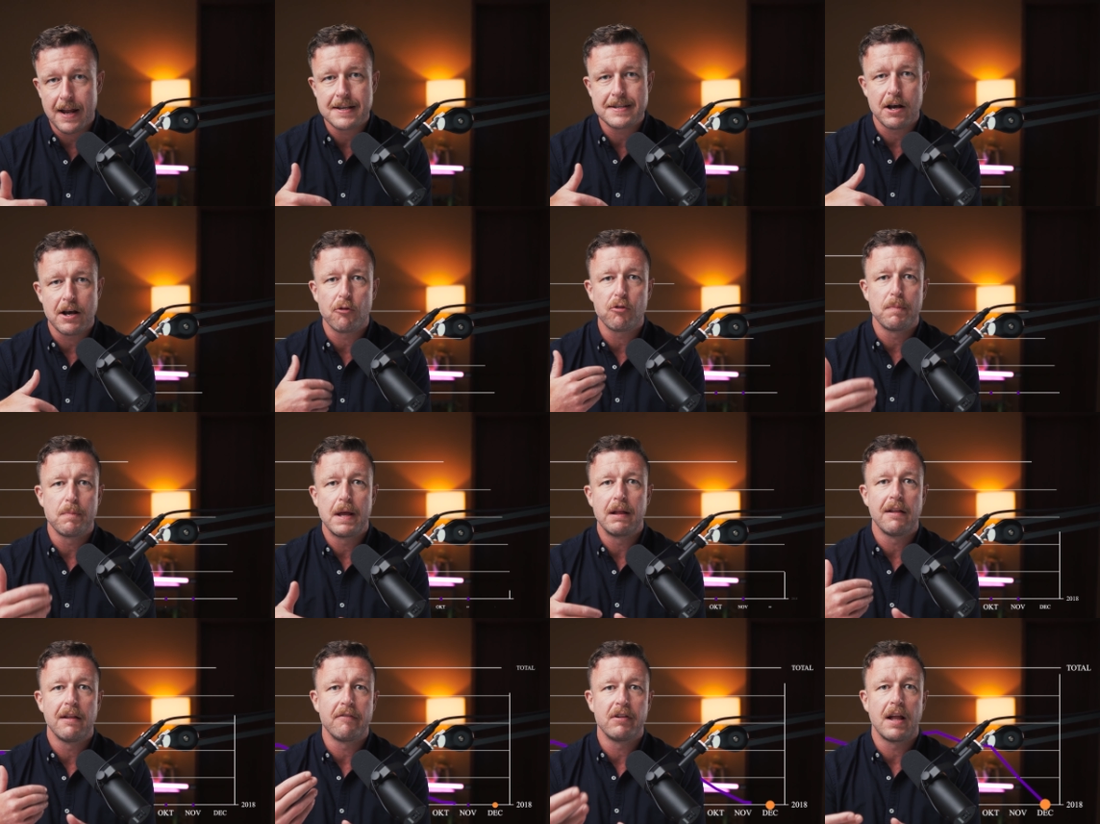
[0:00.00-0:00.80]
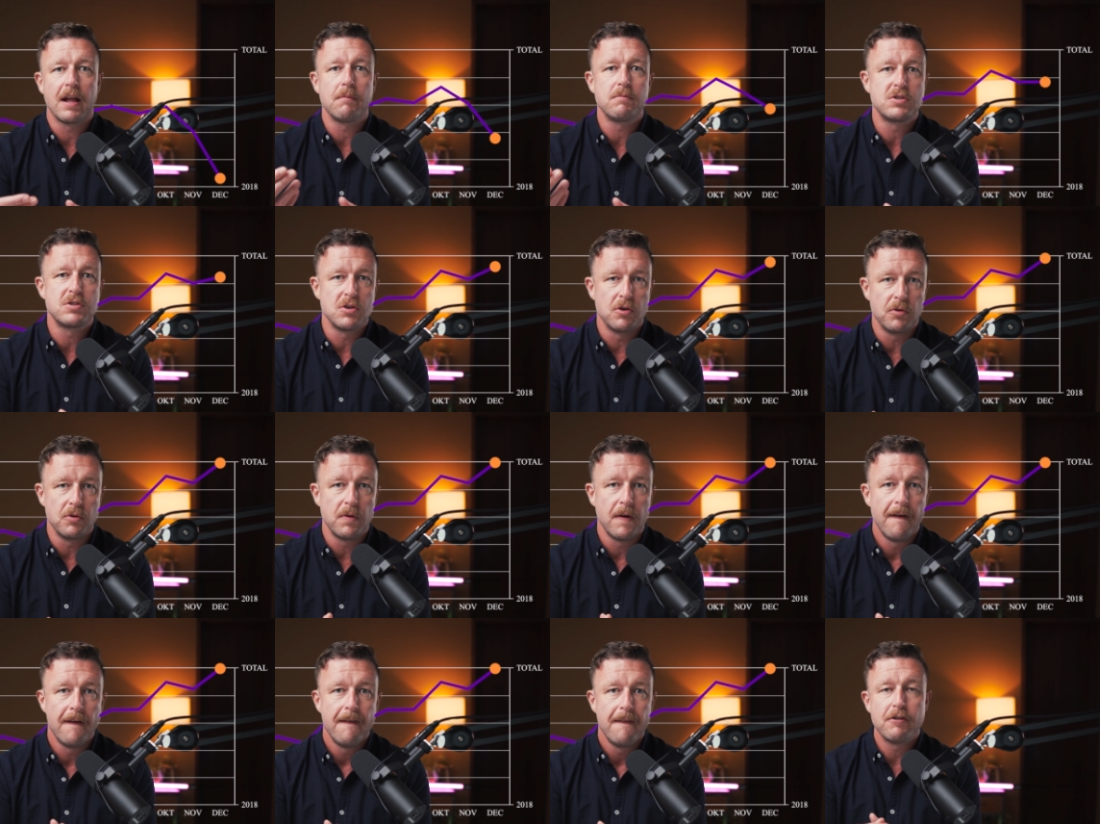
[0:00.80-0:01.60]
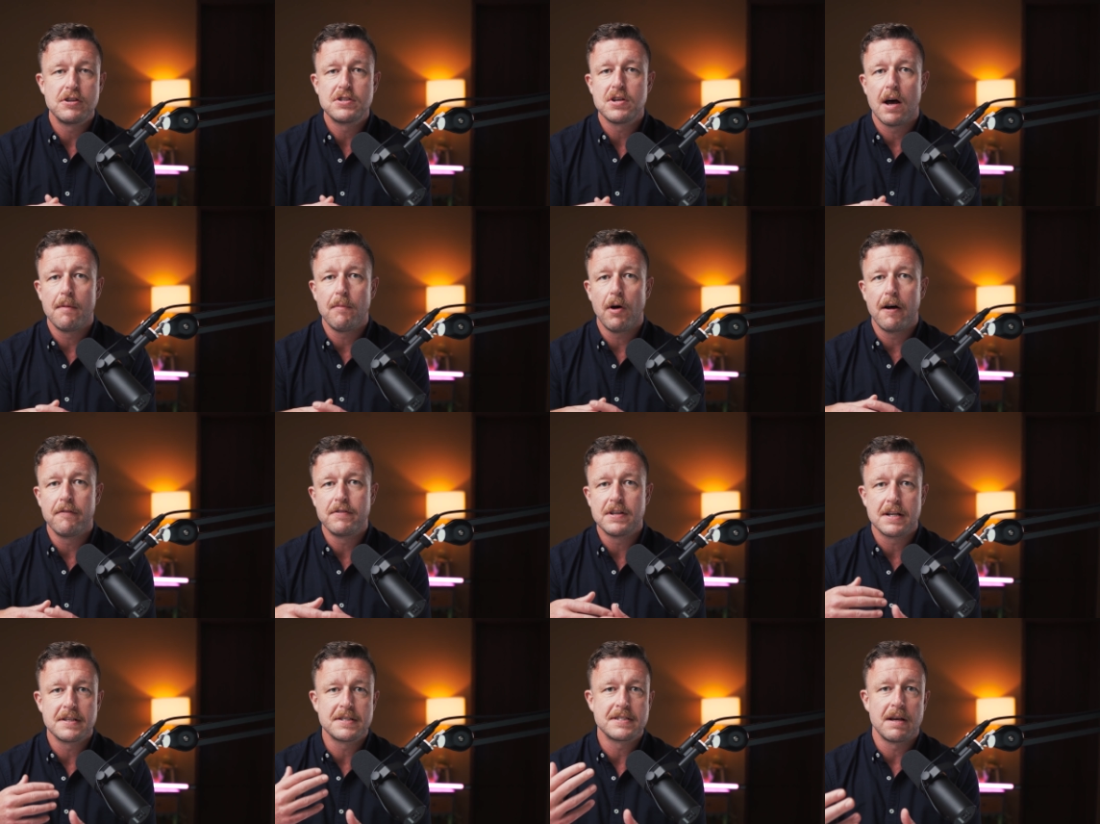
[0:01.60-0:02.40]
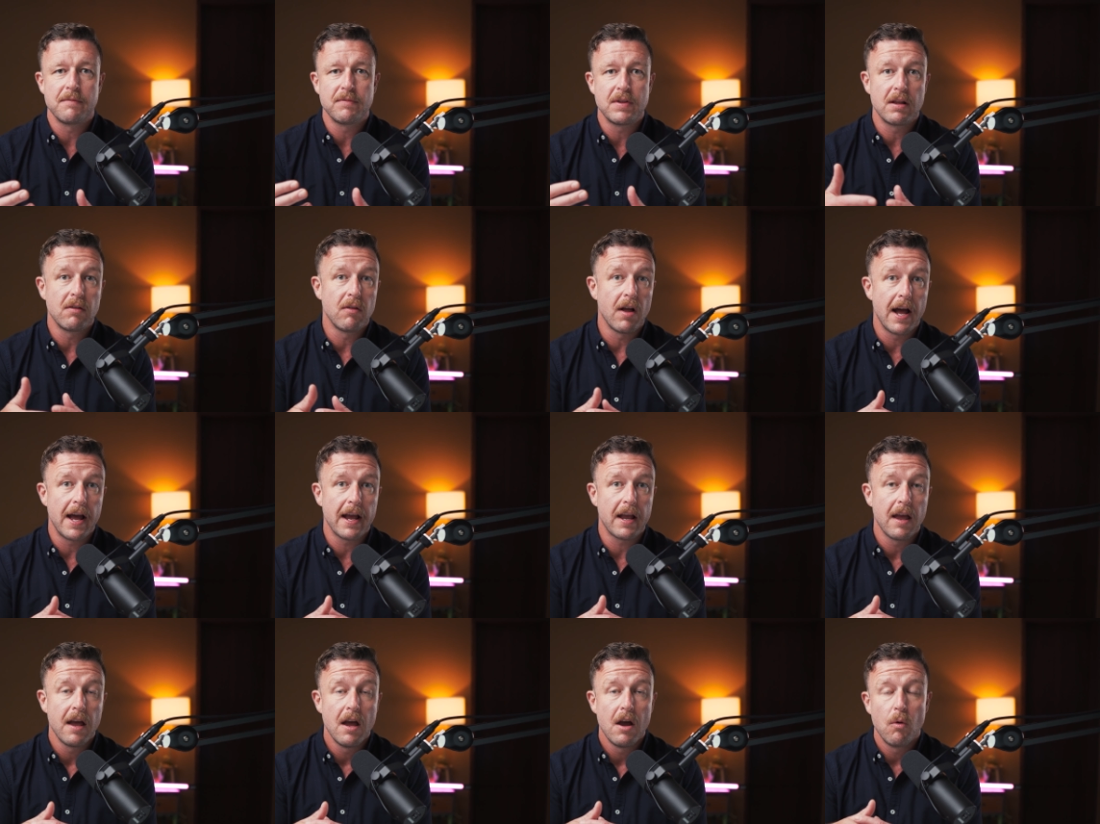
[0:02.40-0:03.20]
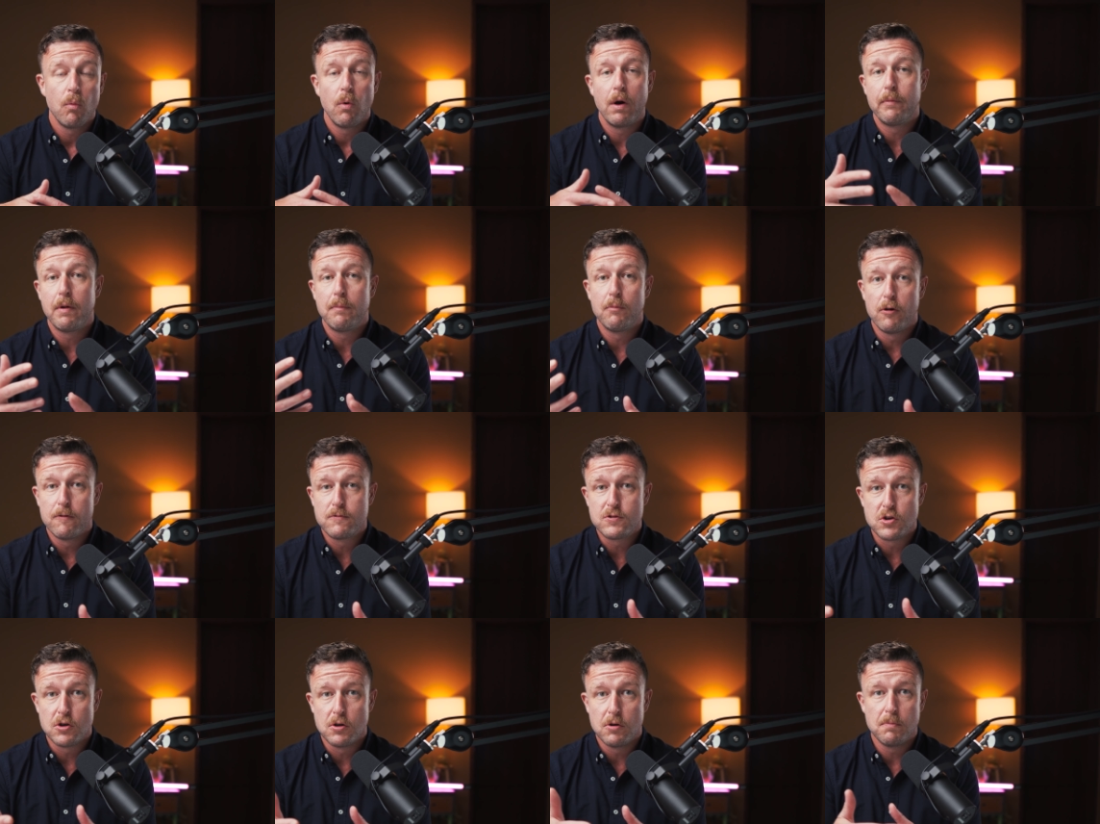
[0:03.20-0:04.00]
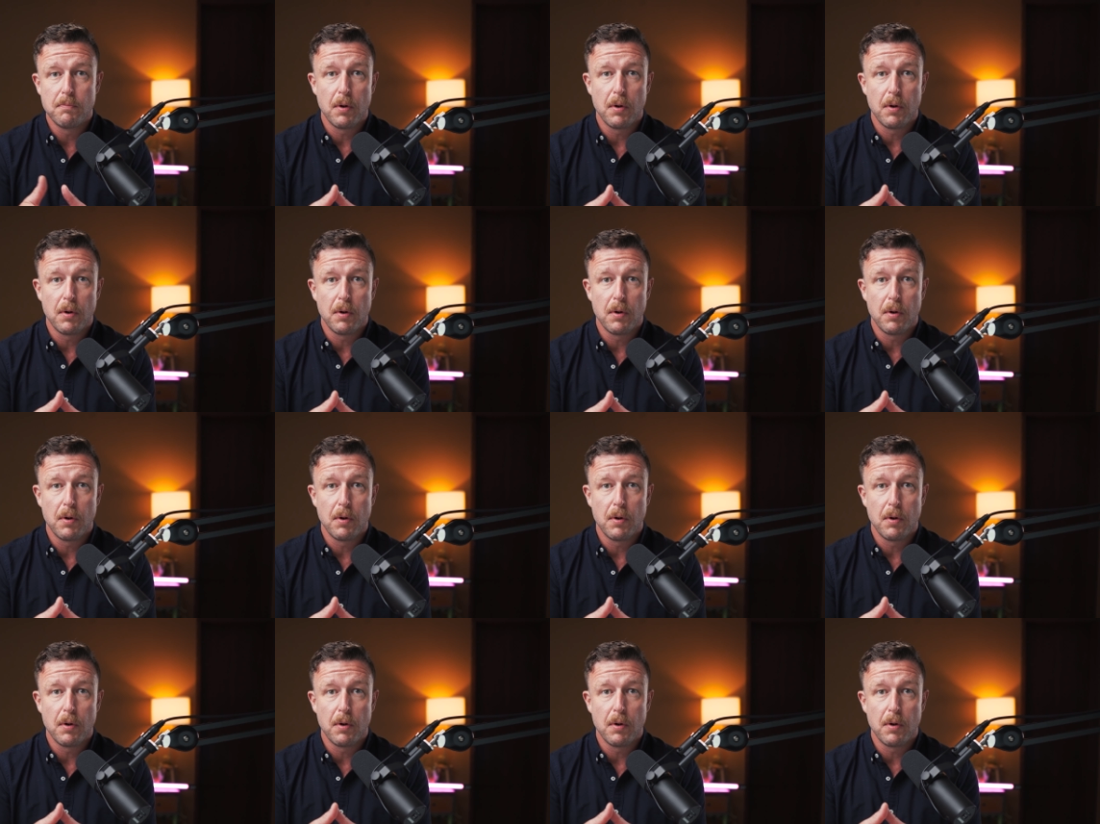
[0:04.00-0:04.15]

it has helped me level up too. Every time I've done something like when we moved to